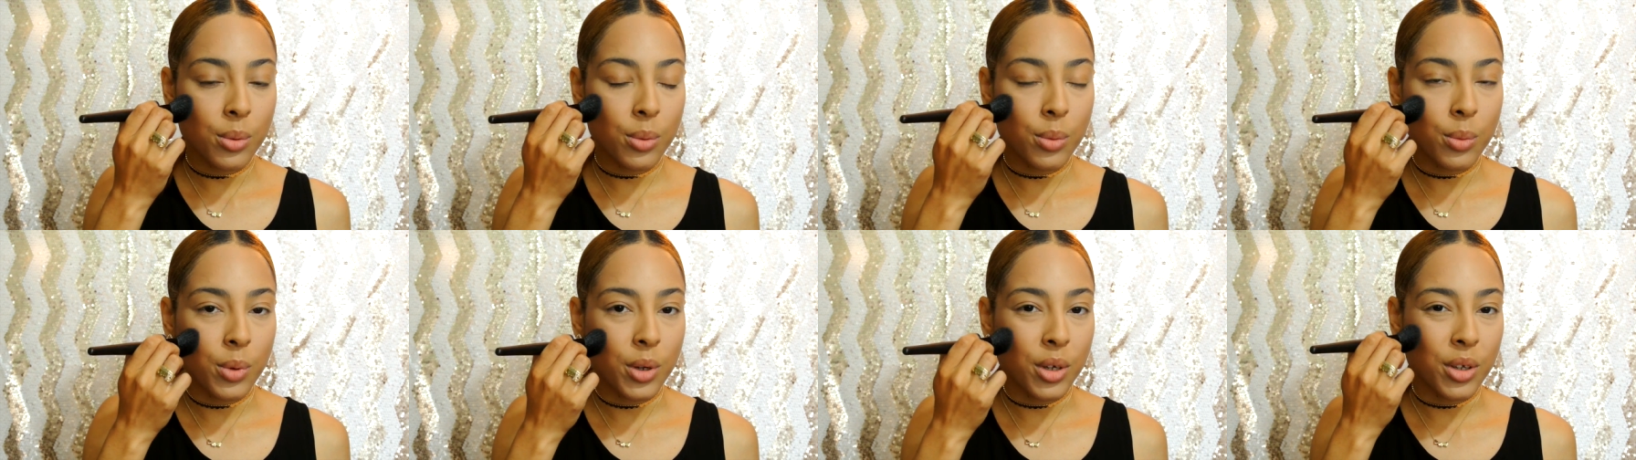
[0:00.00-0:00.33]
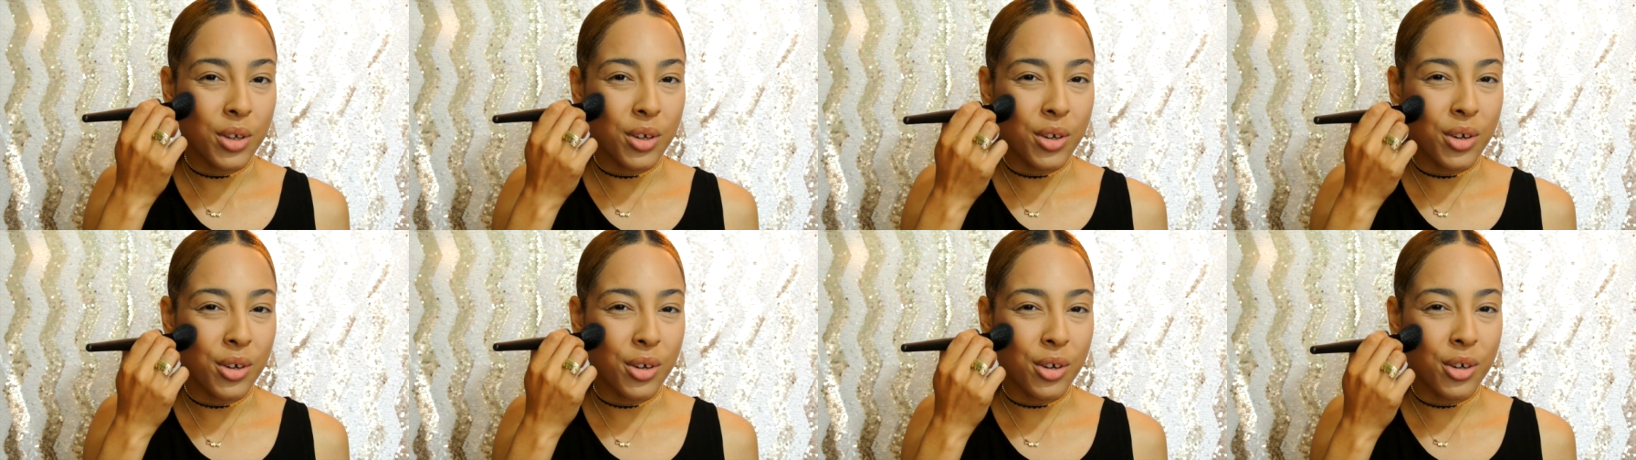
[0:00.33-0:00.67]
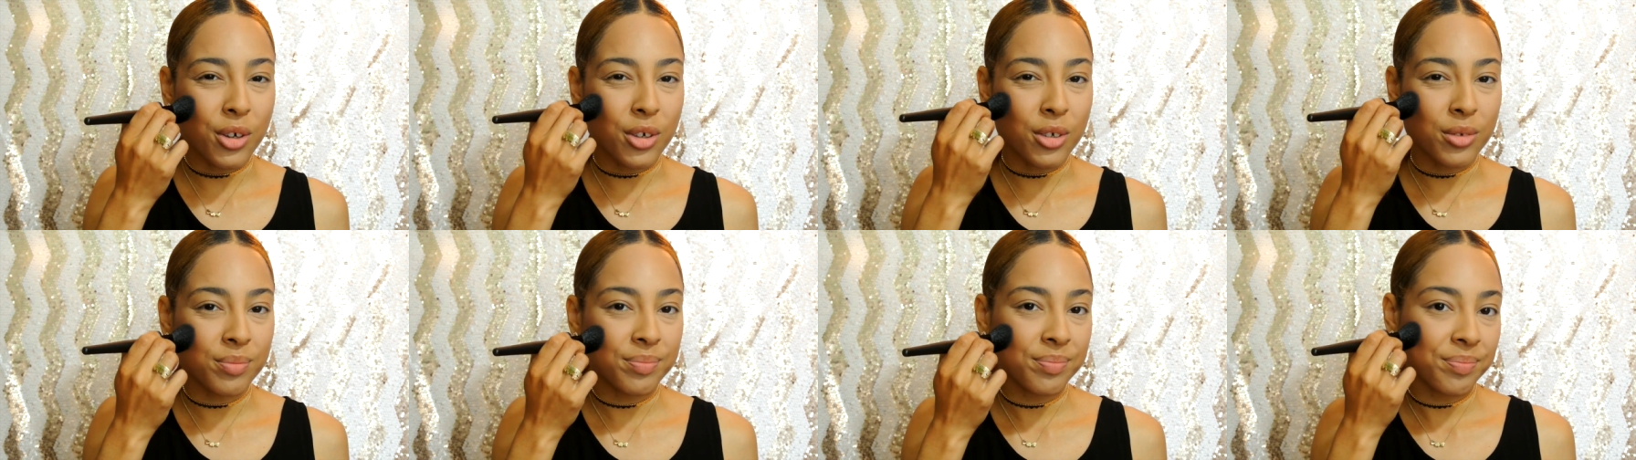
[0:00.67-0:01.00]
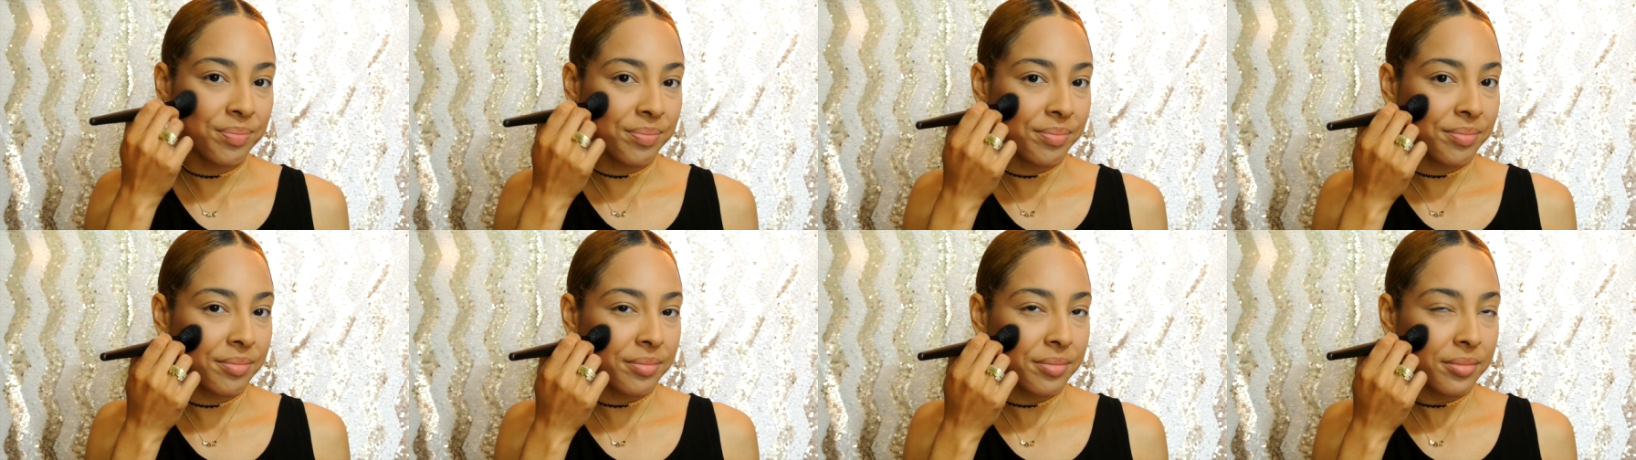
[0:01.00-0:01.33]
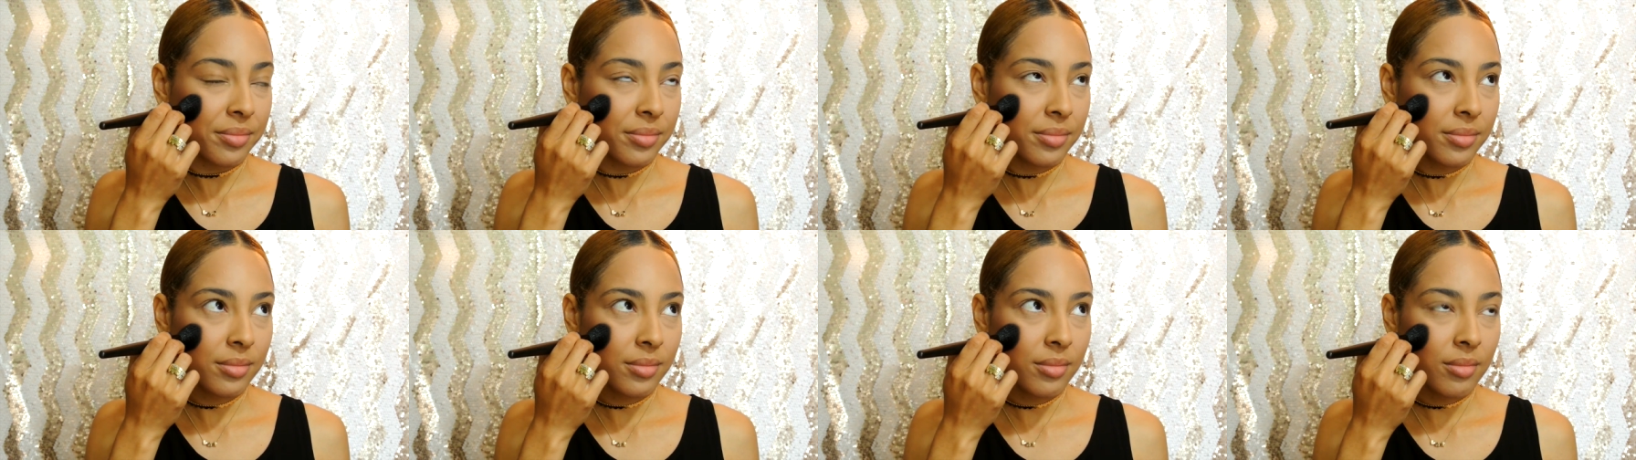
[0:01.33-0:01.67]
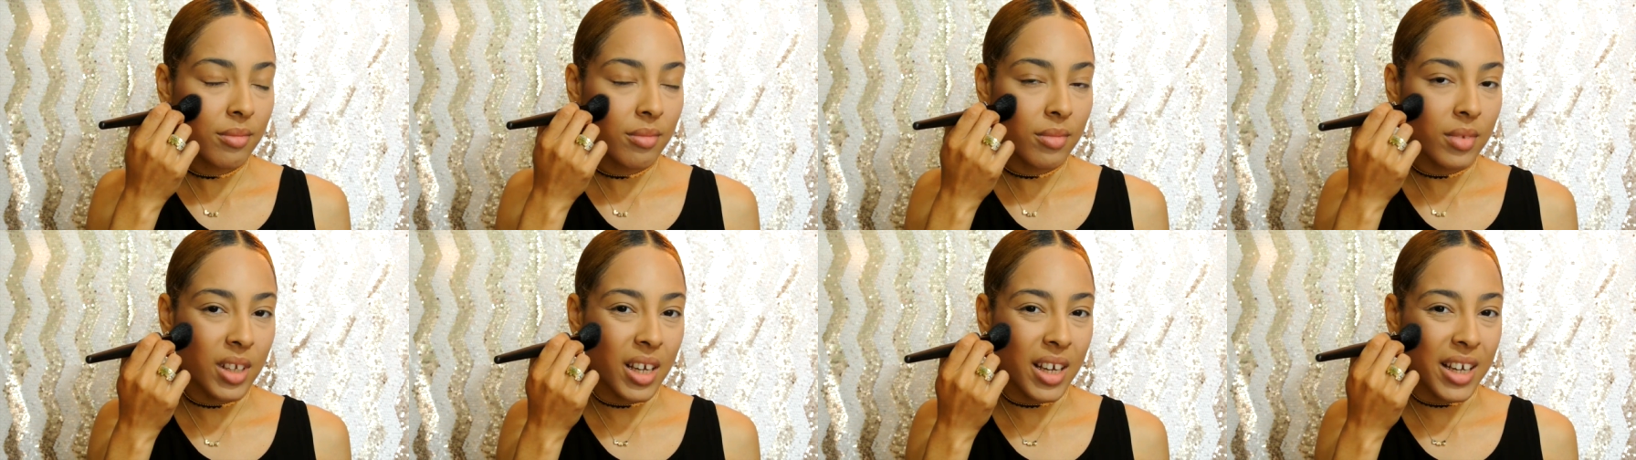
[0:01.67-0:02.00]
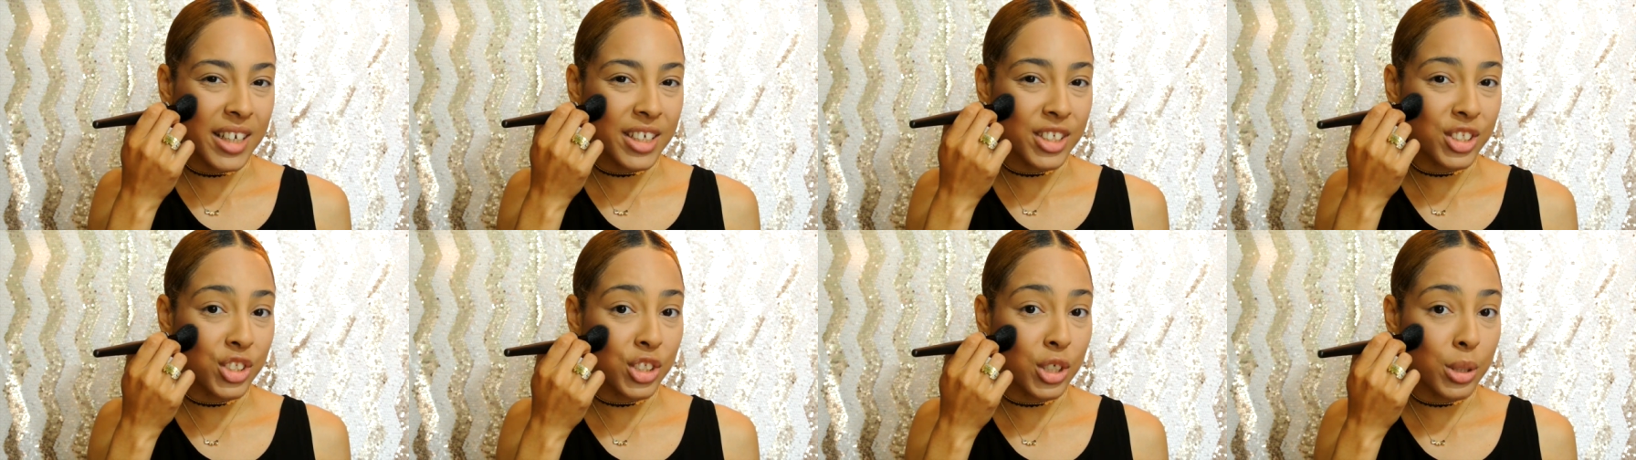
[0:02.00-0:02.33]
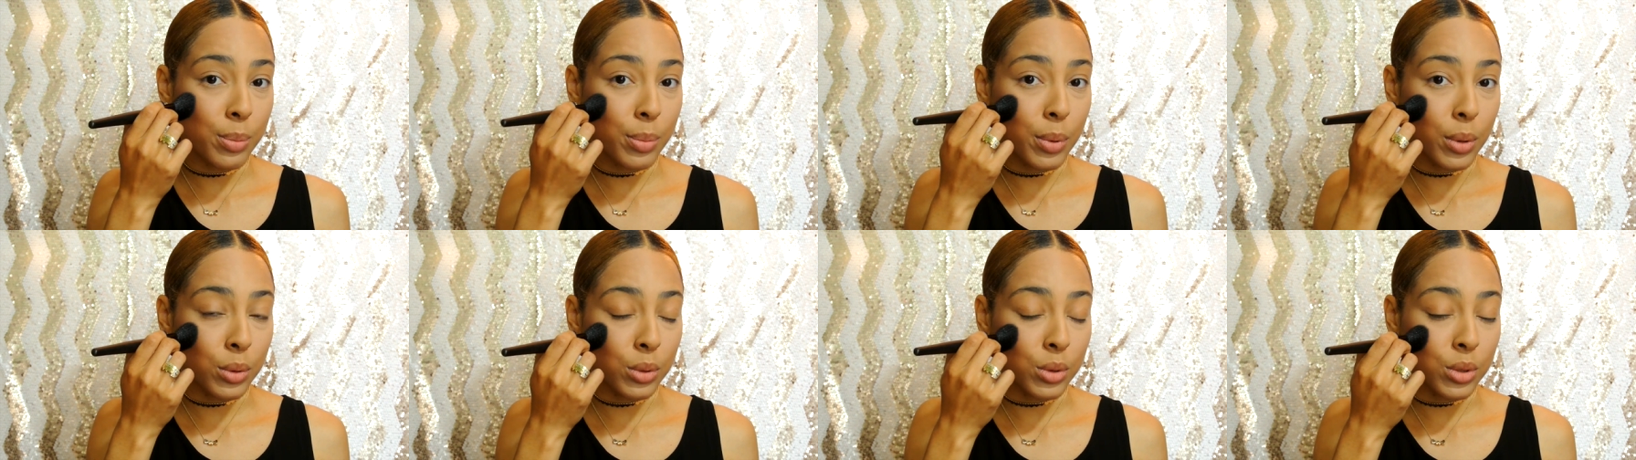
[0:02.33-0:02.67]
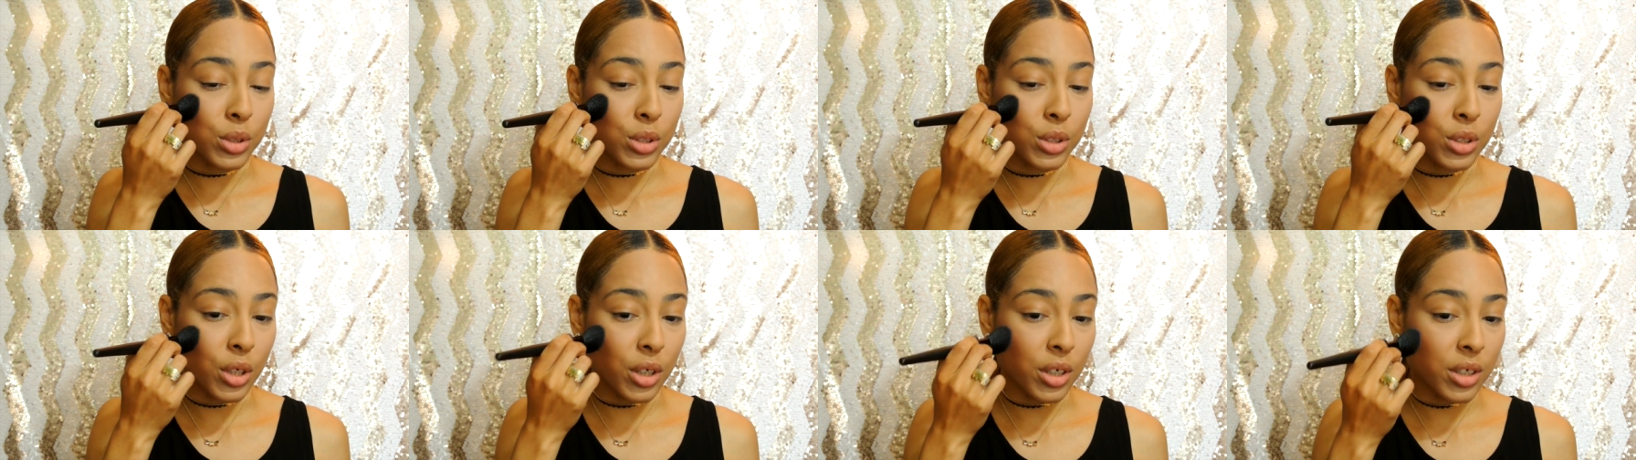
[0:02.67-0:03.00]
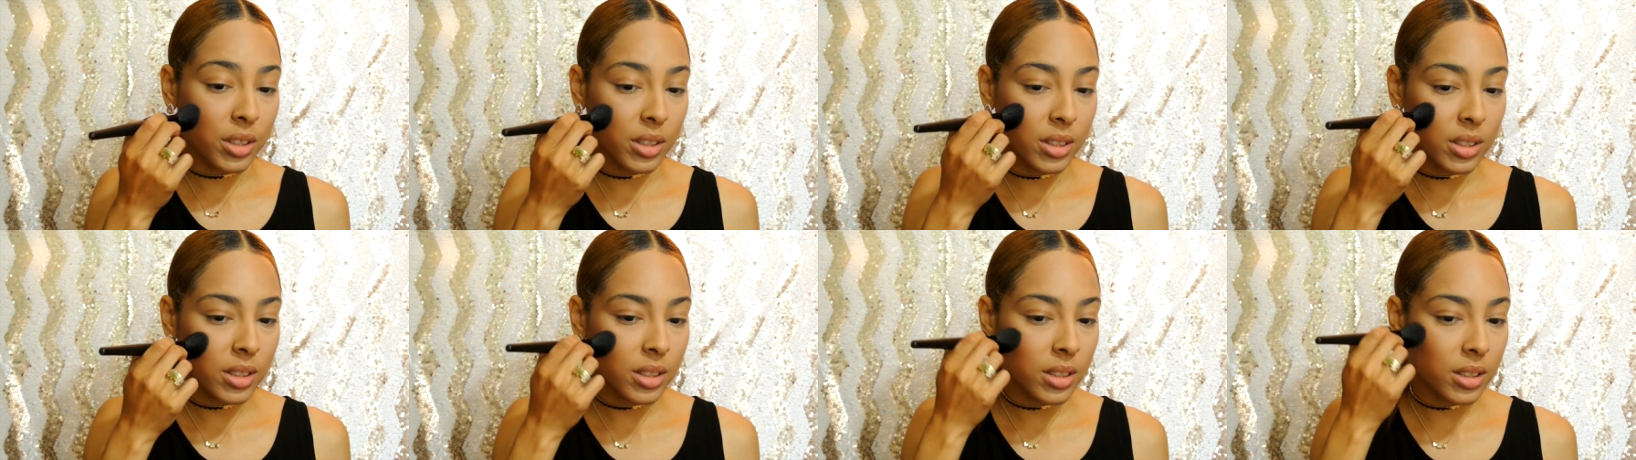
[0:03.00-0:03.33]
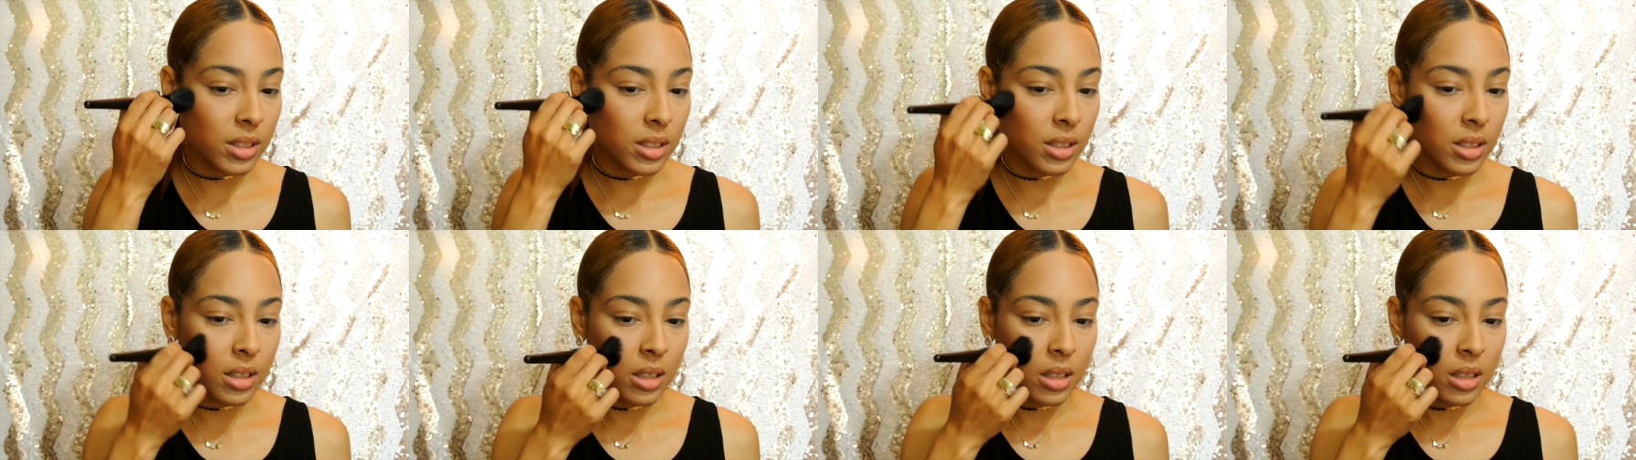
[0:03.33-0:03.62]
where your, I guess, cheekbone starts,